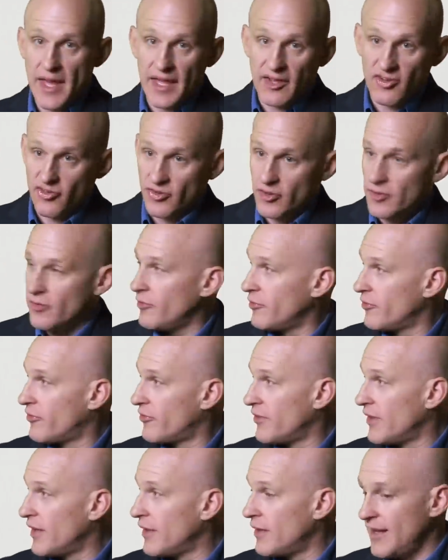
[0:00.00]
banks
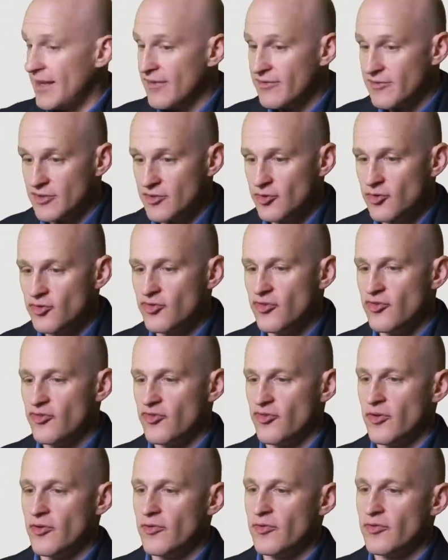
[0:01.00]
use, that
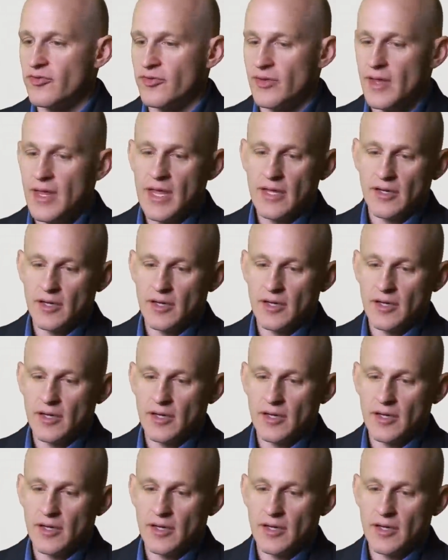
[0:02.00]
institutions use,